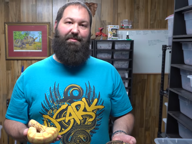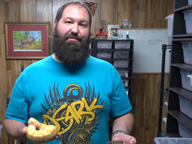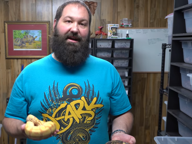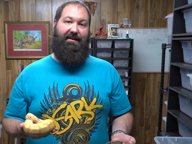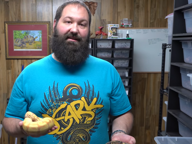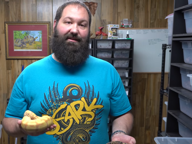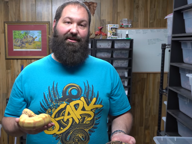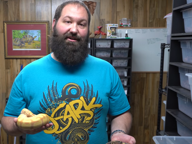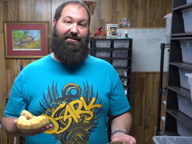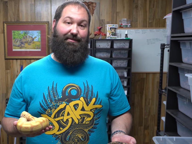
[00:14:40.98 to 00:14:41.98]
we bred
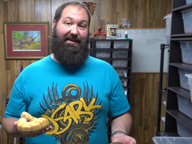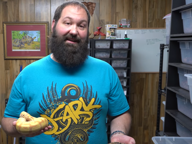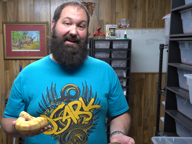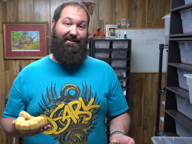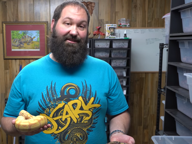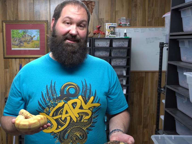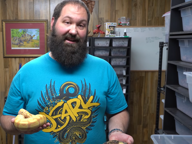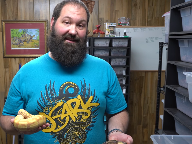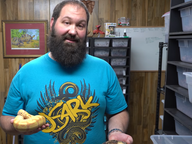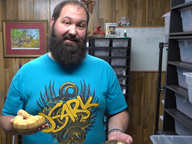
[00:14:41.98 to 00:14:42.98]
her to Miguel's
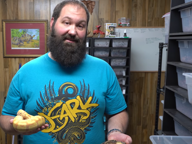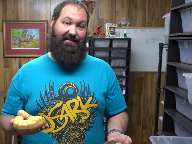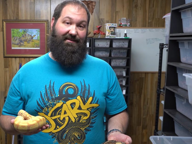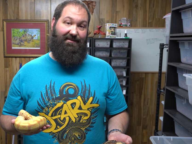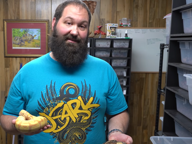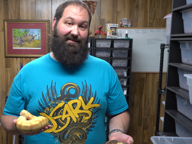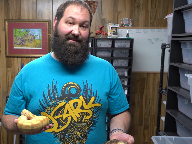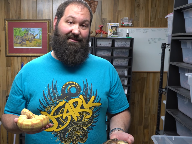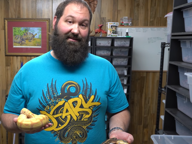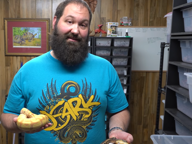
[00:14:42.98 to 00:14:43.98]
snake,
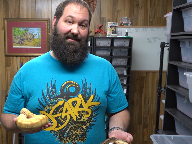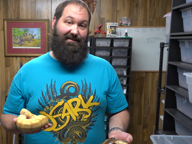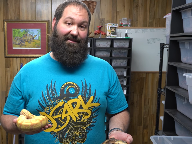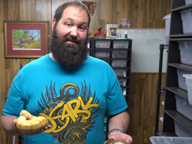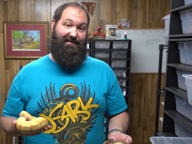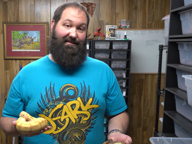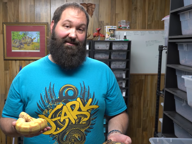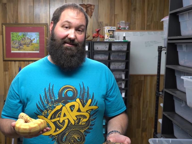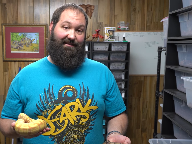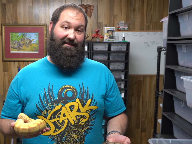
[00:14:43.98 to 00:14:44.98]
that would be pretty
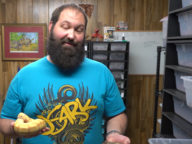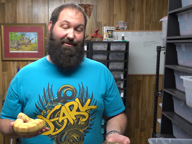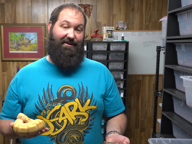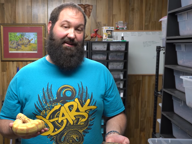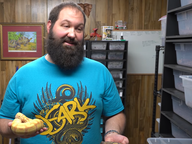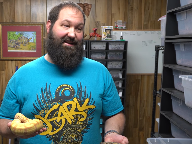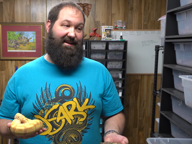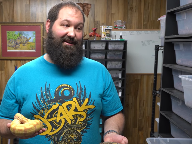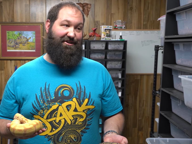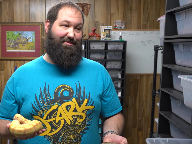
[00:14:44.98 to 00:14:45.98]
cool. It would. It's
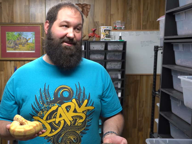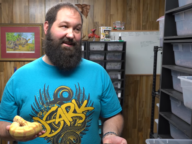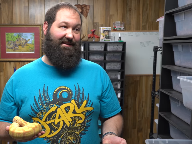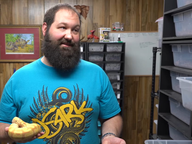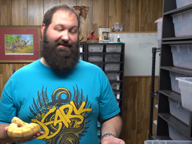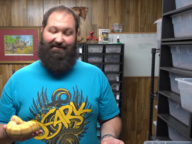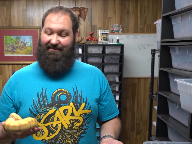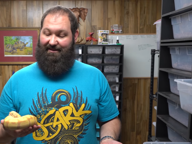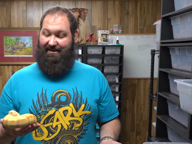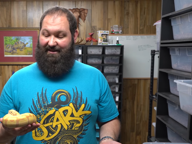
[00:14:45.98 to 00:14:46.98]
not 100%,
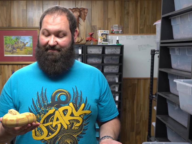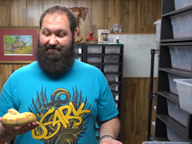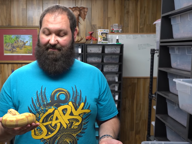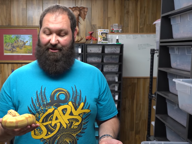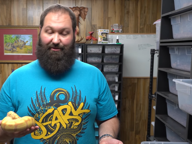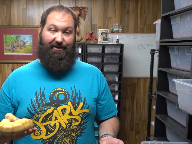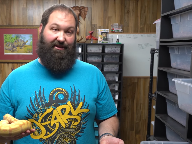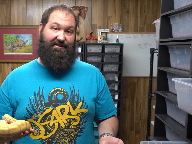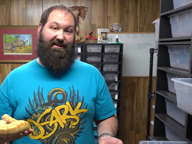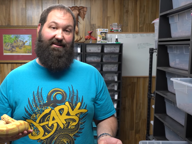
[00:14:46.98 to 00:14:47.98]
or
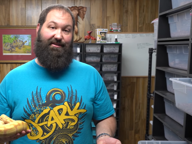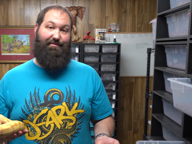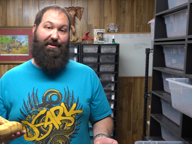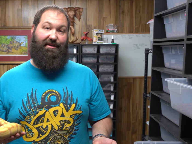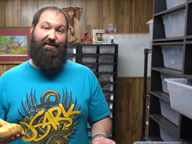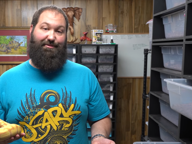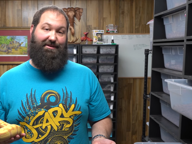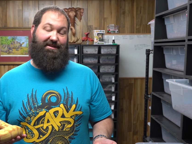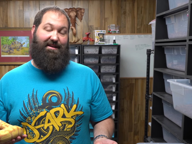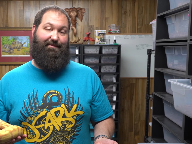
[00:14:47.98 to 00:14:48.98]
whether they're both
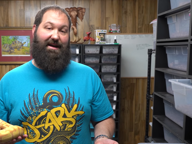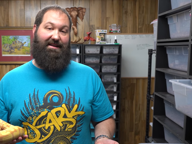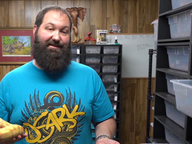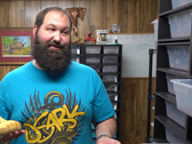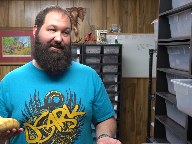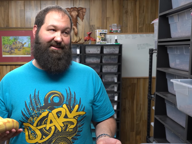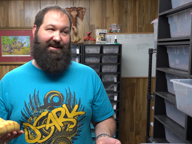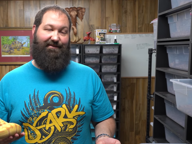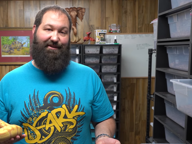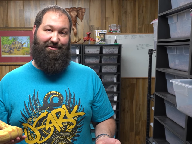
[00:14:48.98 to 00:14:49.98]
100% het pied, so he's
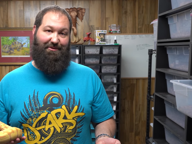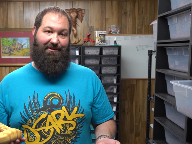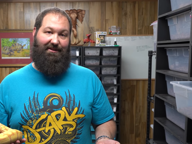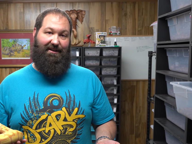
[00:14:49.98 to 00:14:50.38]
not a visual. So